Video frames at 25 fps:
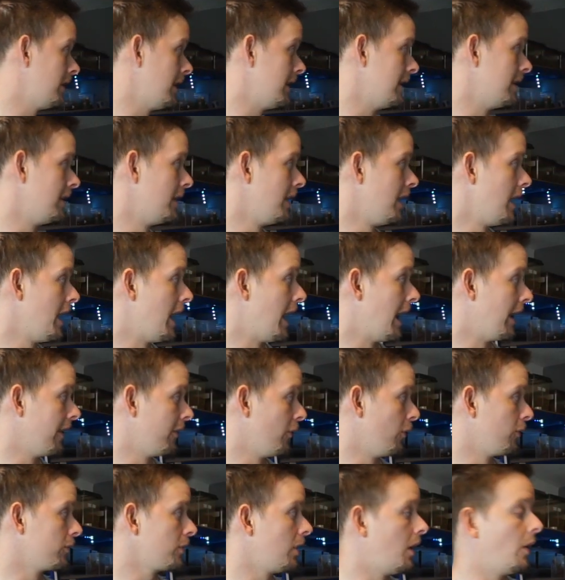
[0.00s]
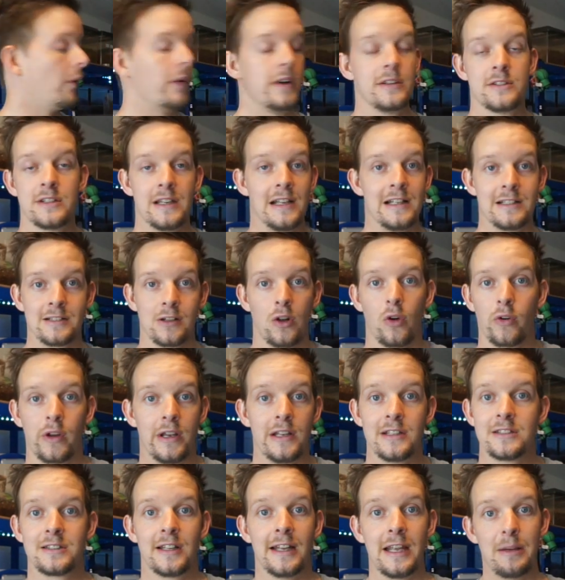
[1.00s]
in and thought, oh, he's in his log,
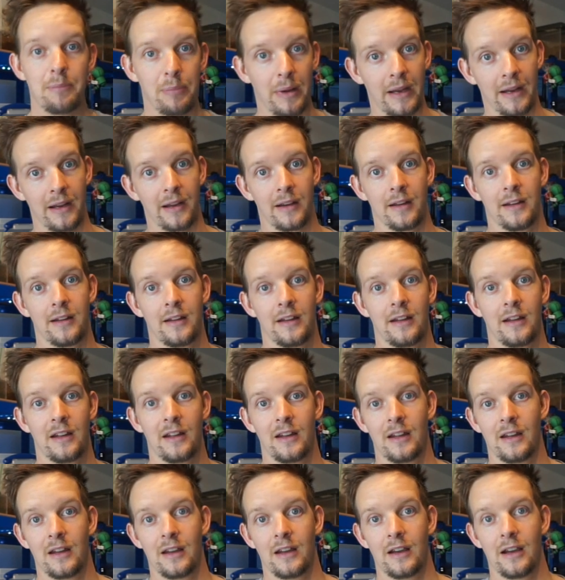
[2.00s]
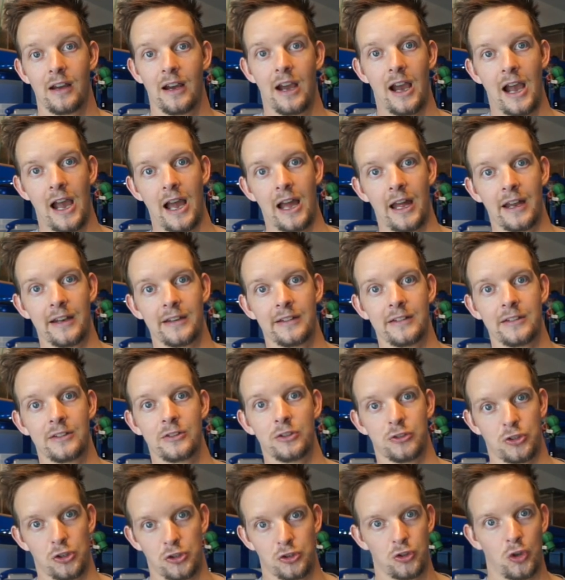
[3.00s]
he's sleeping, and
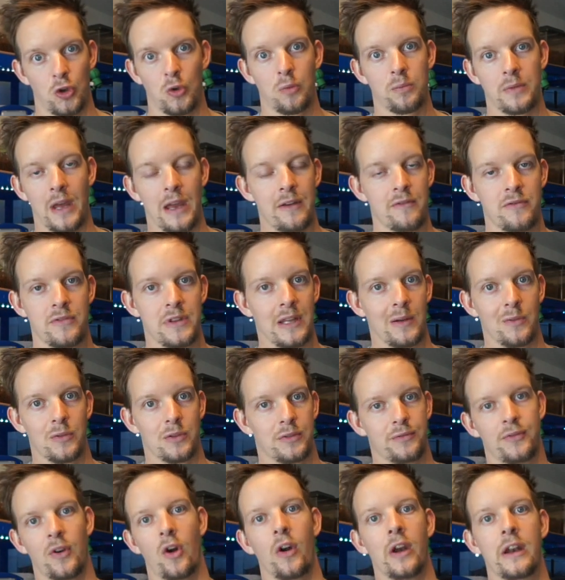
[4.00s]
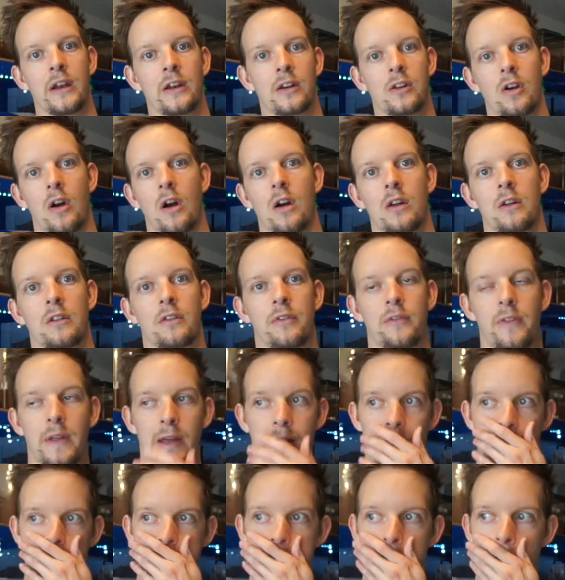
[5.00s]
just assumed that everything was fine, kind of
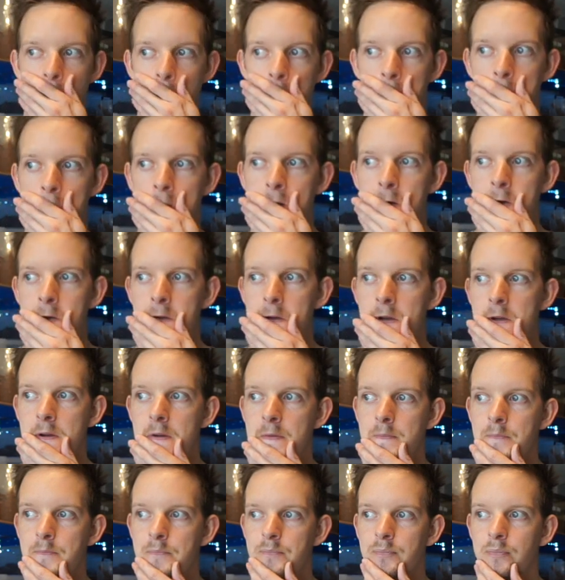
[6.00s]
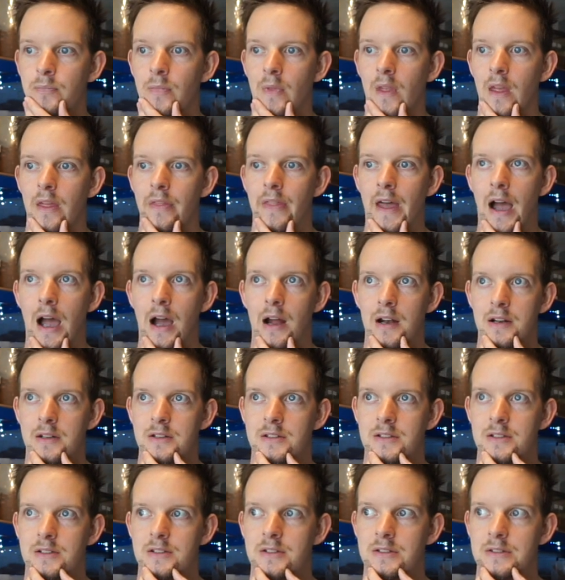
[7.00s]
thing. So
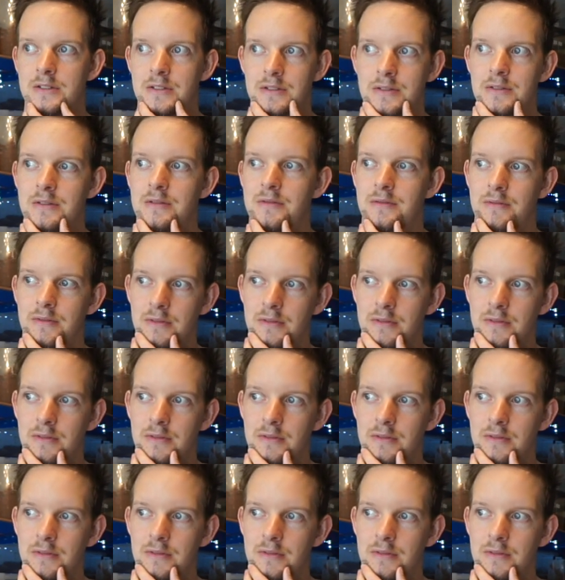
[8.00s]
that's